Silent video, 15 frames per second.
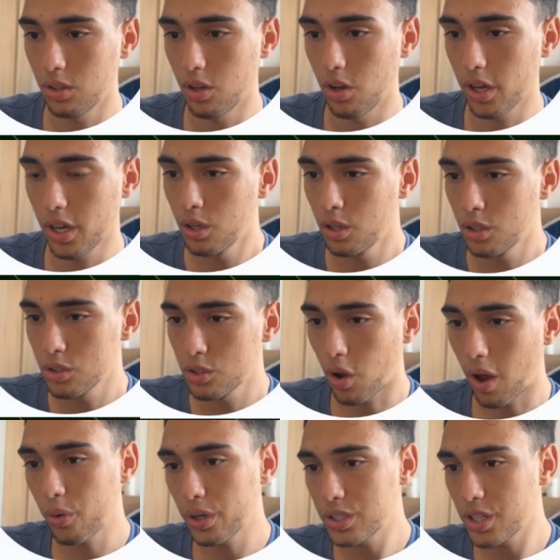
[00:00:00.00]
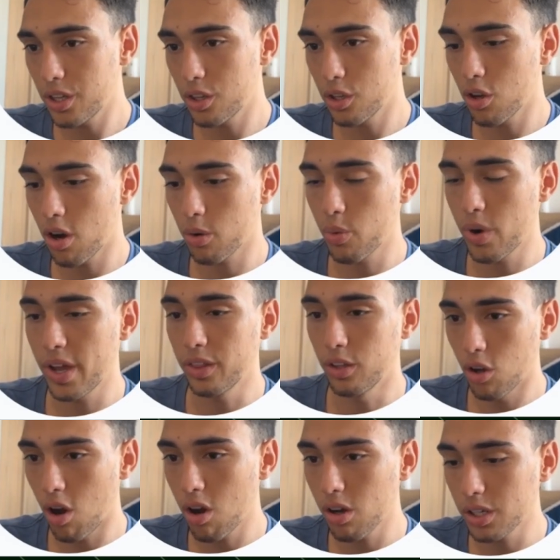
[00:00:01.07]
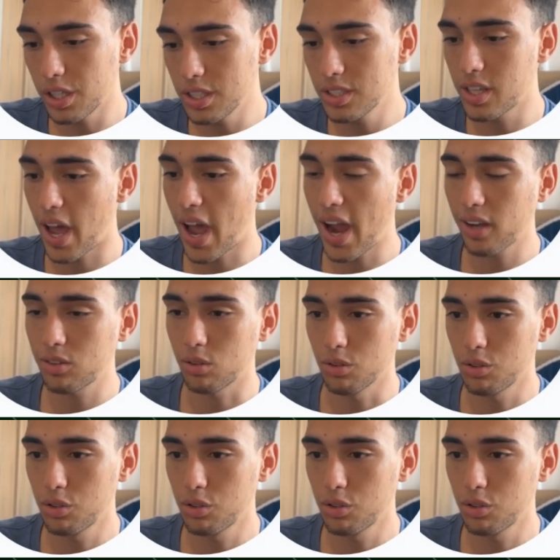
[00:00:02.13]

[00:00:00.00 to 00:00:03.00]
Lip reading: Okay, so how do I say the dog ran? The dog is the actor.